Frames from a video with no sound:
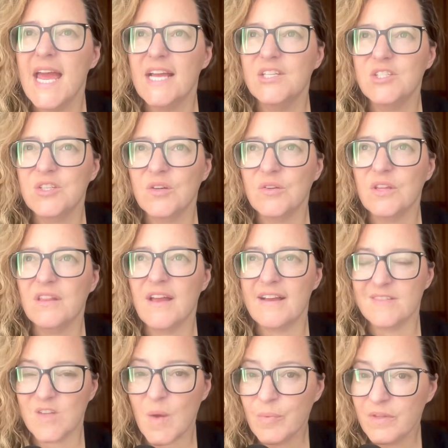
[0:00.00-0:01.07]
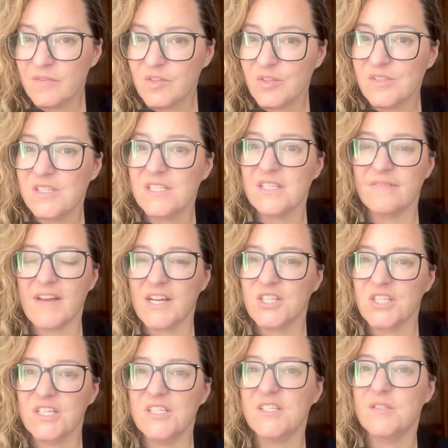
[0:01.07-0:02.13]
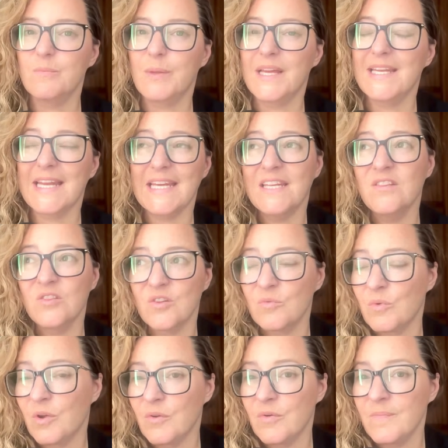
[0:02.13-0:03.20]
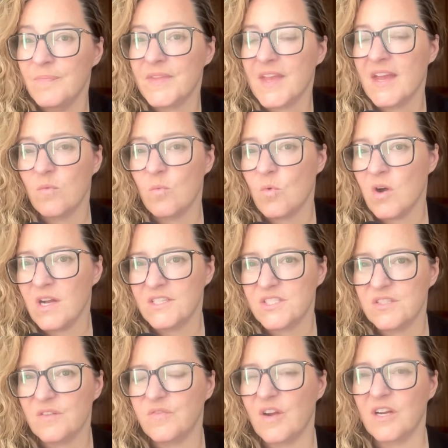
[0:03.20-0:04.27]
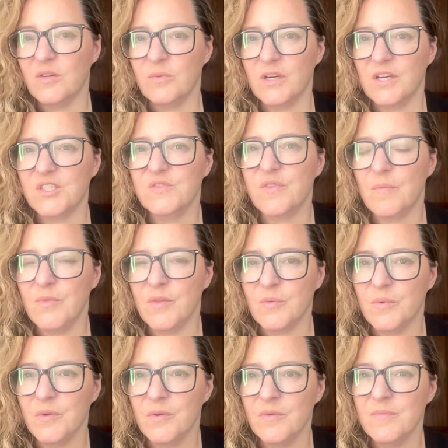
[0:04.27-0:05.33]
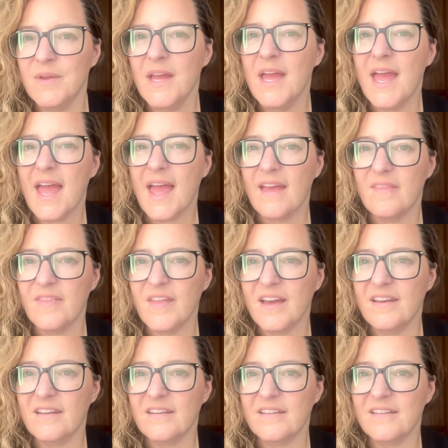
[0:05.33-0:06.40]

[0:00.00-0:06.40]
And so the last couple of cruises, I've actually just been in the room and watched the fireworks from the room. And that